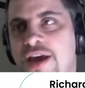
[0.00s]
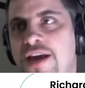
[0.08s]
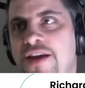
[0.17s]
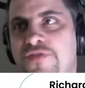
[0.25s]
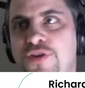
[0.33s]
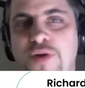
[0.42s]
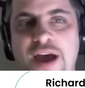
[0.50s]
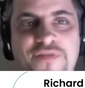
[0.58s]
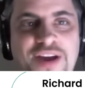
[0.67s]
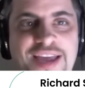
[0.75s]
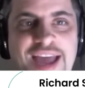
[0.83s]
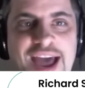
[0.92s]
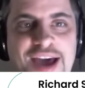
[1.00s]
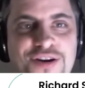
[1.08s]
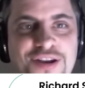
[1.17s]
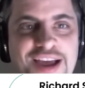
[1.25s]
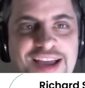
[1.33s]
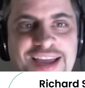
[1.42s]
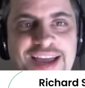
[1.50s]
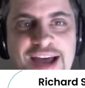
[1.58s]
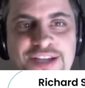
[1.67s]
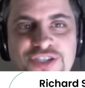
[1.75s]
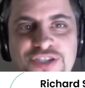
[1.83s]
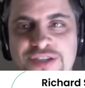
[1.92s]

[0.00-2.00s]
If you have a cat or like cats,